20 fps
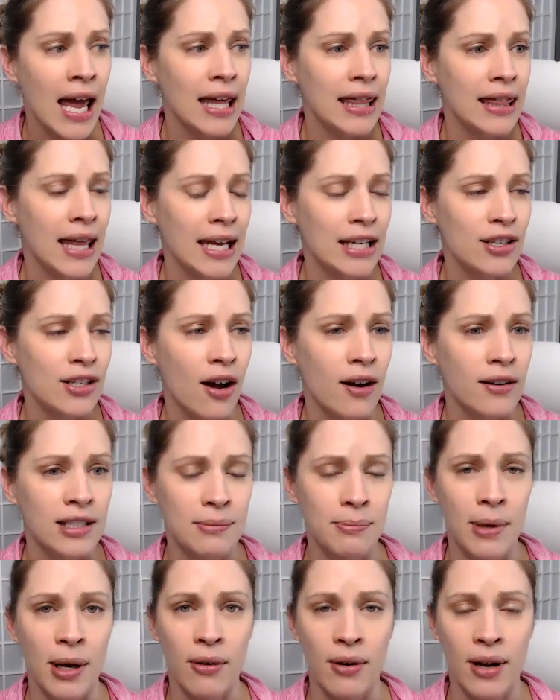they talked
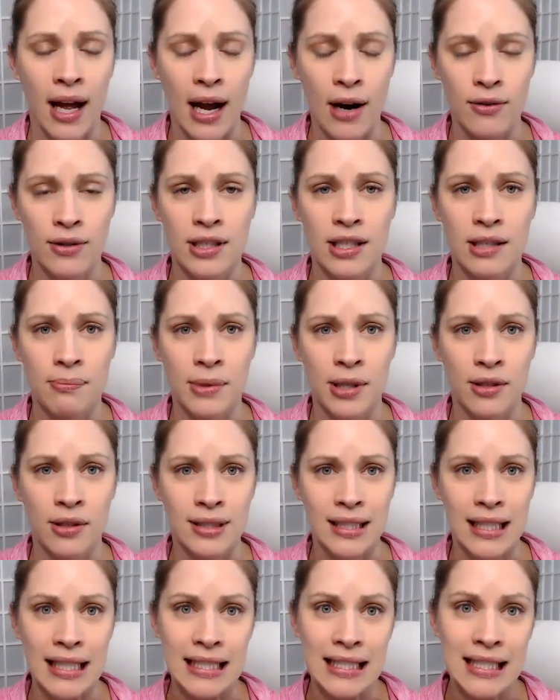about how to
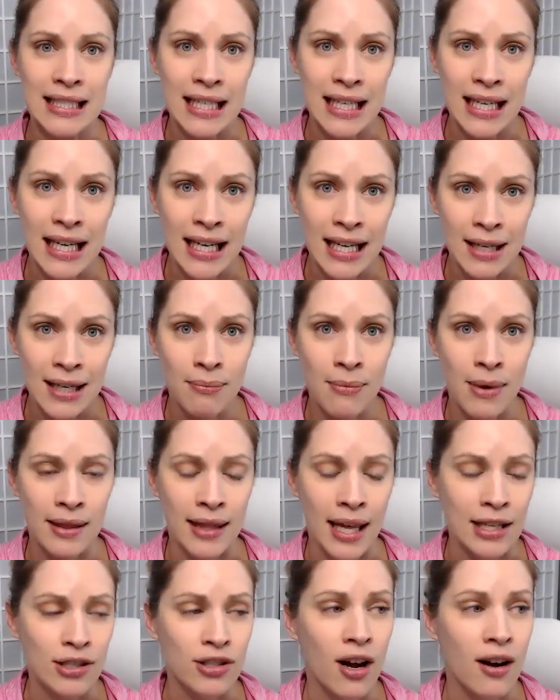build a team
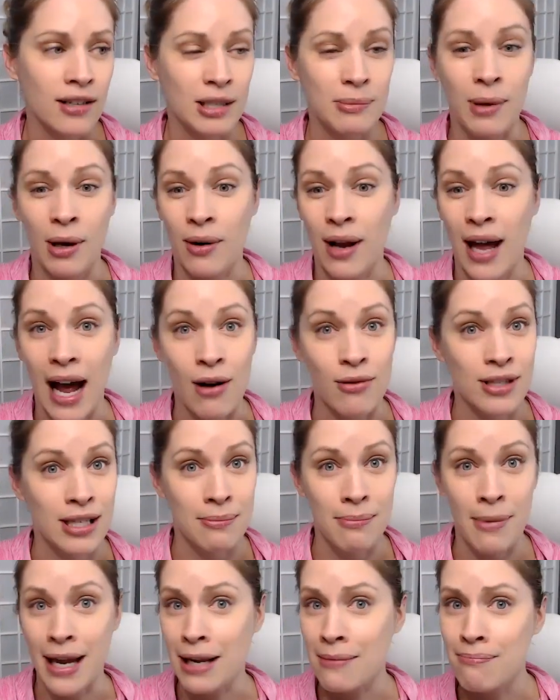they talked about how
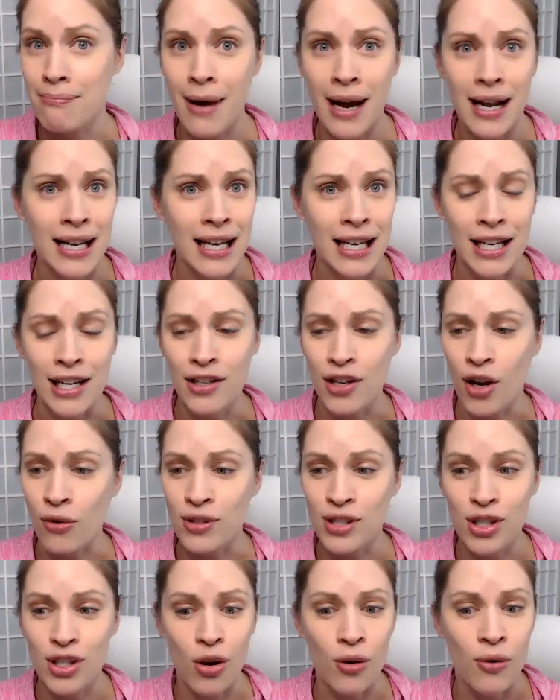to make money you know
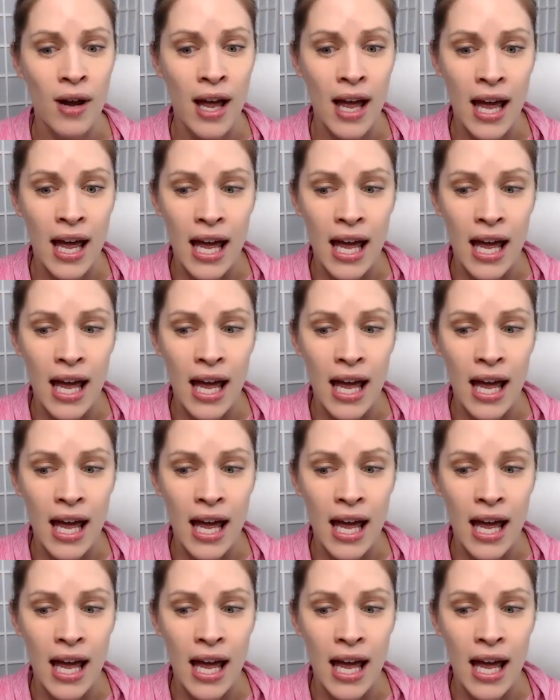so